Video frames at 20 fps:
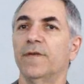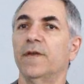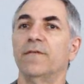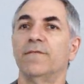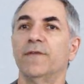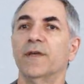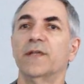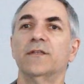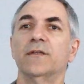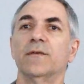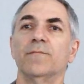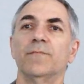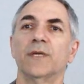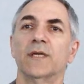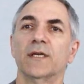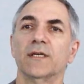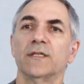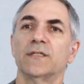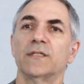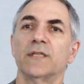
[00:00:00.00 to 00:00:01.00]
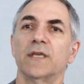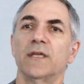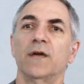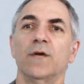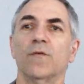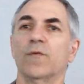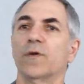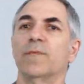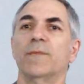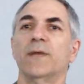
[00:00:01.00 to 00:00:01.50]
victim because they
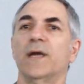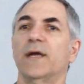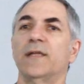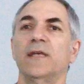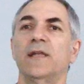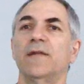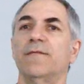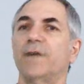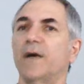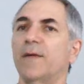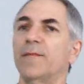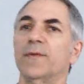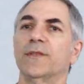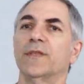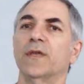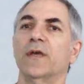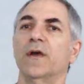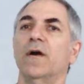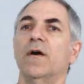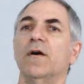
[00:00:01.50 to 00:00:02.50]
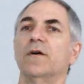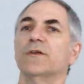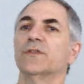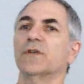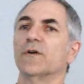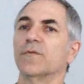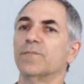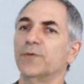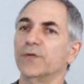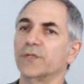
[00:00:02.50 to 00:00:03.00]
don't want to be identified, but that
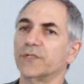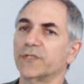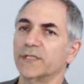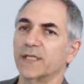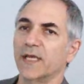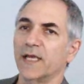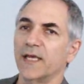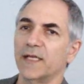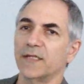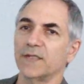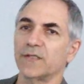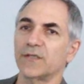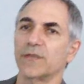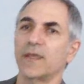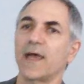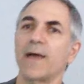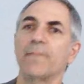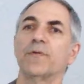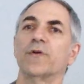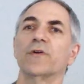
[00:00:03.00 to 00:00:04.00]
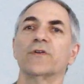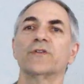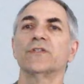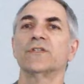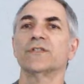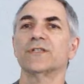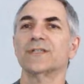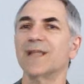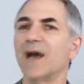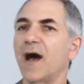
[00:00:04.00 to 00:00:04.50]
also puts an end to that
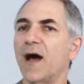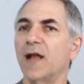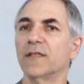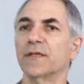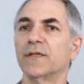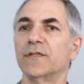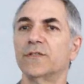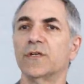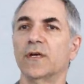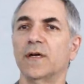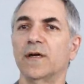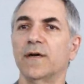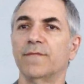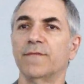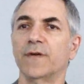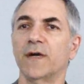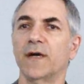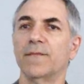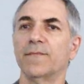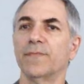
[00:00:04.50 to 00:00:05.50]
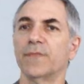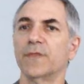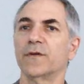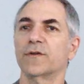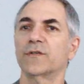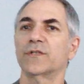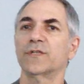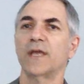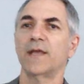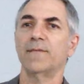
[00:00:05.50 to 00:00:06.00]
person's knowledge of
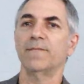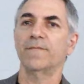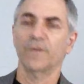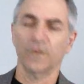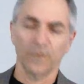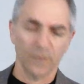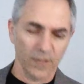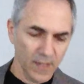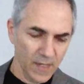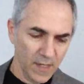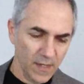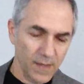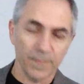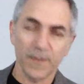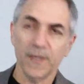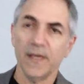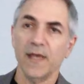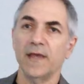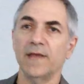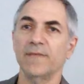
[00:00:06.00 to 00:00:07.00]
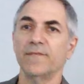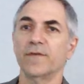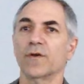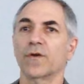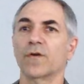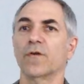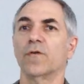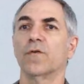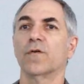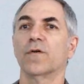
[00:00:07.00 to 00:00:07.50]
their shameful
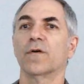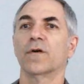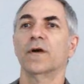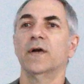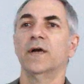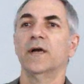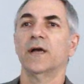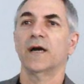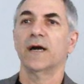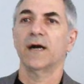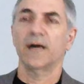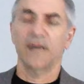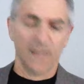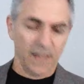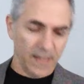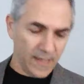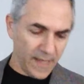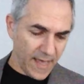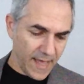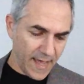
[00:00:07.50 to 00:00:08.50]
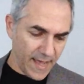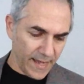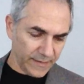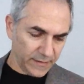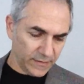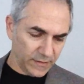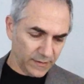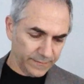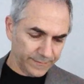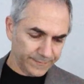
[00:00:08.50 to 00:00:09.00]
behavior or
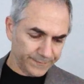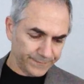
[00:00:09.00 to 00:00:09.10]
act.